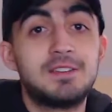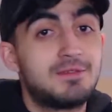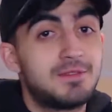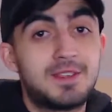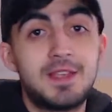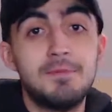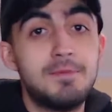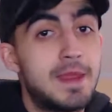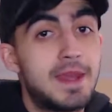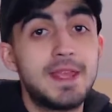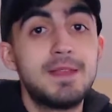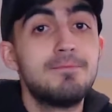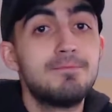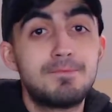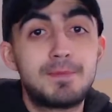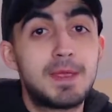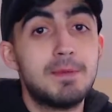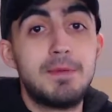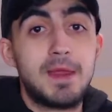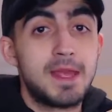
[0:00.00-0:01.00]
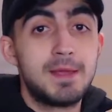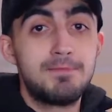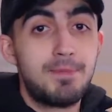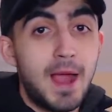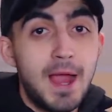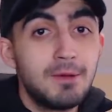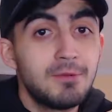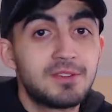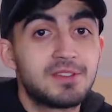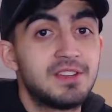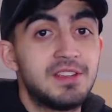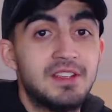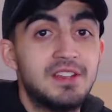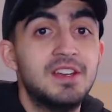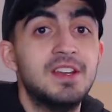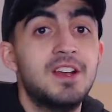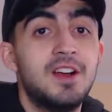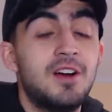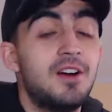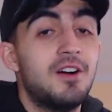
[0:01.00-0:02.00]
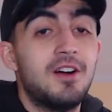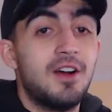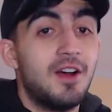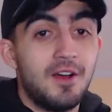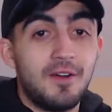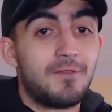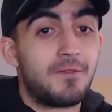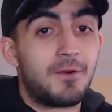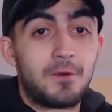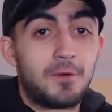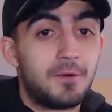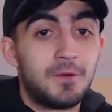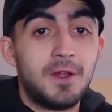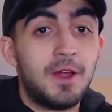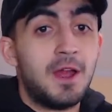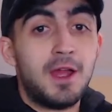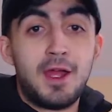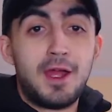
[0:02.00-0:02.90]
committing piracy for...